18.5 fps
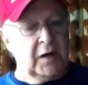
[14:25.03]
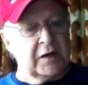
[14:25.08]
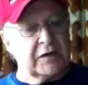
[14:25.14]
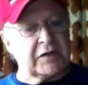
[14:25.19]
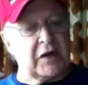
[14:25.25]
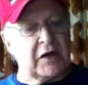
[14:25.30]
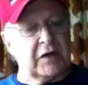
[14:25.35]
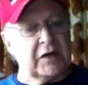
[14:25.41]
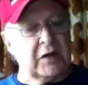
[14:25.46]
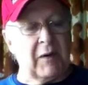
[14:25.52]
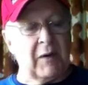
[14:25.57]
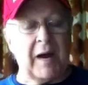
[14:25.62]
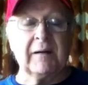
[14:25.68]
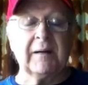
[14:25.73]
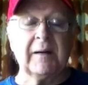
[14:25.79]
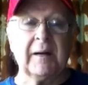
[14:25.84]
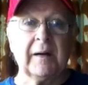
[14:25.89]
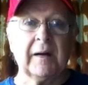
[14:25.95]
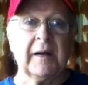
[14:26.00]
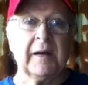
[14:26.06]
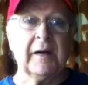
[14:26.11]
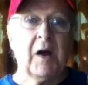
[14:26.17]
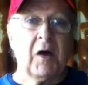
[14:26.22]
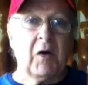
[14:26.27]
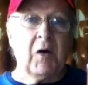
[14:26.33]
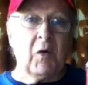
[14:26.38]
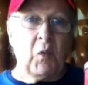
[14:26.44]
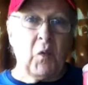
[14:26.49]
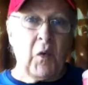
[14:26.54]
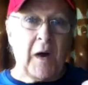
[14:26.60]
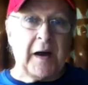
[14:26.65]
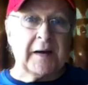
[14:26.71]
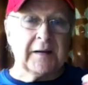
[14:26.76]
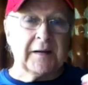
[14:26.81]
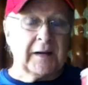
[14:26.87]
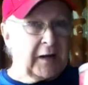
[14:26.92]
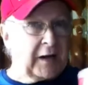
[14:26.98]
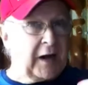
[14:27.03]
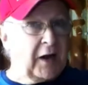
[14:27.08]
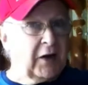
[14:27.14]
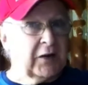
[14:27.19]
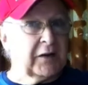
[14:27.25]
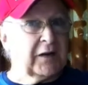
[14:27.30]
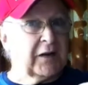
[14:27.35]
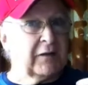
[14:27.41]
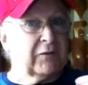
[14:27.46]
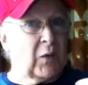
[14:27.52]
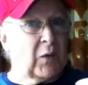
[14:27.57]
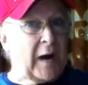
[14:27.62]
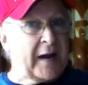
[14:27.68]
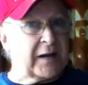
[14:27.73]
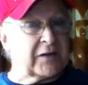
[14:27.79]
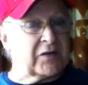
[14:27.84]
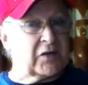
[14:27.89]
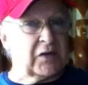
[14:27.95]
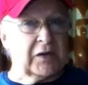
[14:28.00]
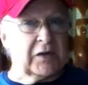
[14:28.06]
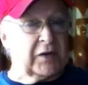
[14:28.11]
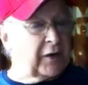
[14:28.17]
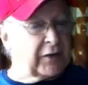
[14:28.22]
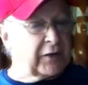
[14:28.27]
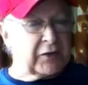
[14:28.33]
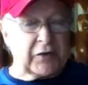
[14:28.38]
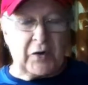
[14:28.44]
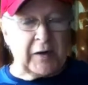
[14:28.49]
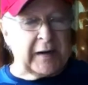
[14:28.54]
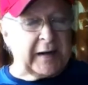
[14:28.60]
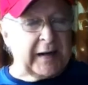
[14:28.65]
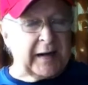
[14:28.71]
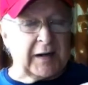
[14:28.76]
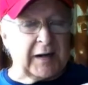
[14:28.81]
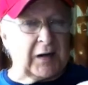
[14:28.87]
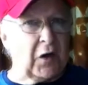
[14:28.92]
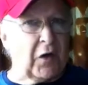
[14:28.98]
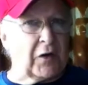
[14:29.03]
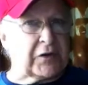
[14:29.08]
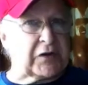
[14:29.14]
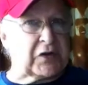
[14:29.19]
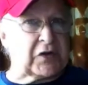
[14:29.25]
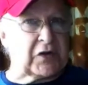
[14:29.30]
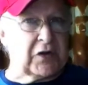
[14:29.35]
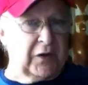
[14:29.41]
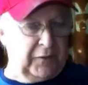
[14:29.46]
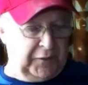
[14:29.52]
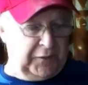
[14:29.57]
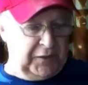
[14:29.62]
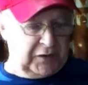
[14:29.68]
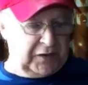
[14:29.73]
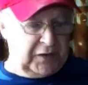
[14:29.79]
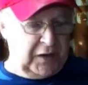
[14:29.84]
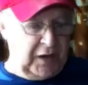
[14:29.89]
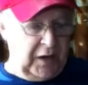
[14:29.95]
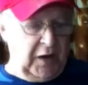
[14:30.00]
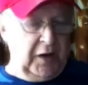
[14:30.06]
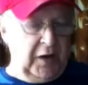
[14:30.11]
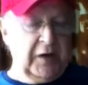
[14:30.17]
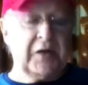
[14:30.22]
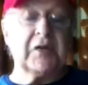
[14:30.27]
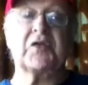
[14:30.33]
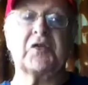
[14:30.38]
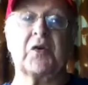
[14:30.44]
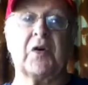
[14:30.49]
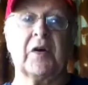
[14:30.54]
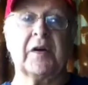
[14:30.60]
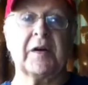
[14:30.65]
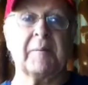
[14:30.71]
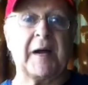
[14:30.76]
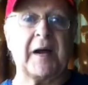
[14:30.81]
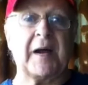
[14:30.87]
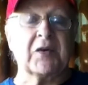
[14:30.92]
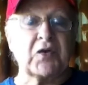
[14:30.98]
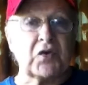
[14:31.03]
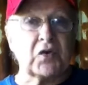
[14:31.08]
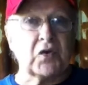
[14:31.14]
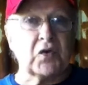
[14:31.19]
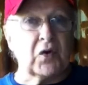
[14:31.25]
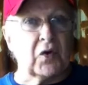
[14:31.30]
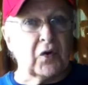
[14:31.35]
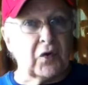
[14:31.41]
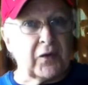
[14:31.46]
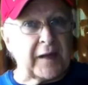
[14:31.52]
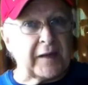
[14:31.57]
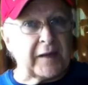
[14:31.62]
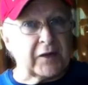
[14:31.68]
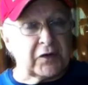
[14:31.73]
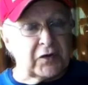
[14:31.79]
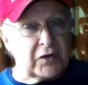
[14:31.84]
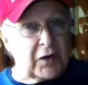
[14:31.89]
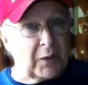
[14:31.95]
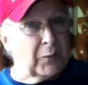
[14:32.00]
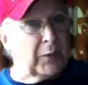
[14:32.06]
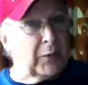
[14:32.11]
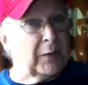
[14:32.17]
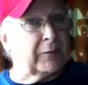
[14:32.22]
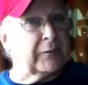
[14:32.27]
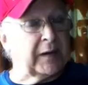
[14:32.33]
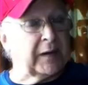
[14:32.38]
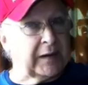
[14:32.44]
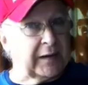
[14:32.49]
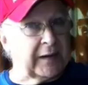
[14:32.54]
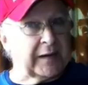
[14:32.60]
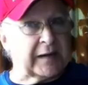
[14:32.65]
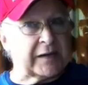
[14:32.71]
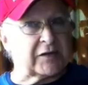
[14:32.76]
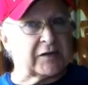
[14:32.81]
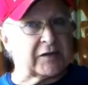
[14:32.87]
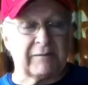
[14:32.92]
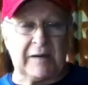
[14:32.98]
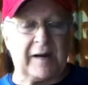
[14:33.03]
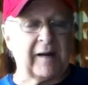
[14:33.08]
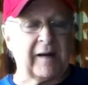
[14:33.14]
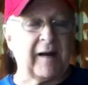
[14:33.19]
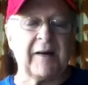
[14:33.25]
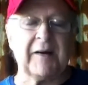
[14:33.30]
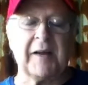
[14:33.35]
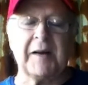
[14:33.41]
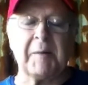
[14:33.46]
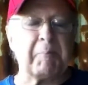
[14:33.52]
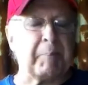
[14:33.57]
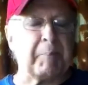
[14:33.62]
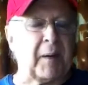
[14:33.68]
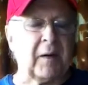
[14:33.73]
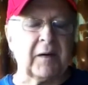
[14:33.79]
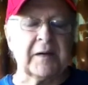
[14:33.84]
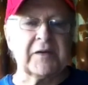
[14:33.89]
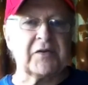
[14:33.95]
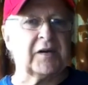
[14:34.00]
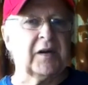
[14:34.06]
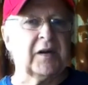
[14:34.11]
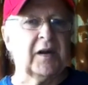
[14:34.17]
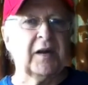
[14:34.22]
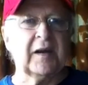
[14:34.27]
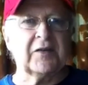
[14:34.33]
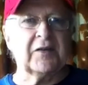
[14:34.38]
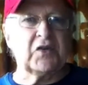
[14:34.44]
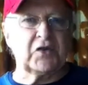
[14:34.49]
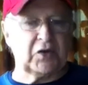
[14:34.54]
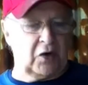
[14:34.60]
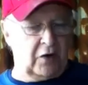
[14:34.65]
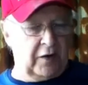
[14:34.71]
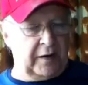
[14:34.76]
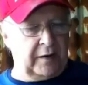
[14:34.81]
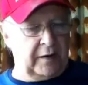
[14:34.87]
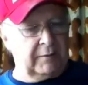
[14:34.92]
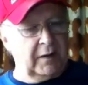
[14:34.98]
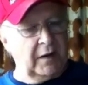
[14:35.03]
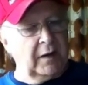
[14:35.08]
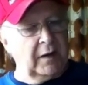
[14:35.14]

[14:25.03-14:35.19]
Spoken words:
So you only need 1 coat of wax. You're not trying to get a gloss surface. You're trying to make sure that the job will release. Now, you don't need to polish and shine it.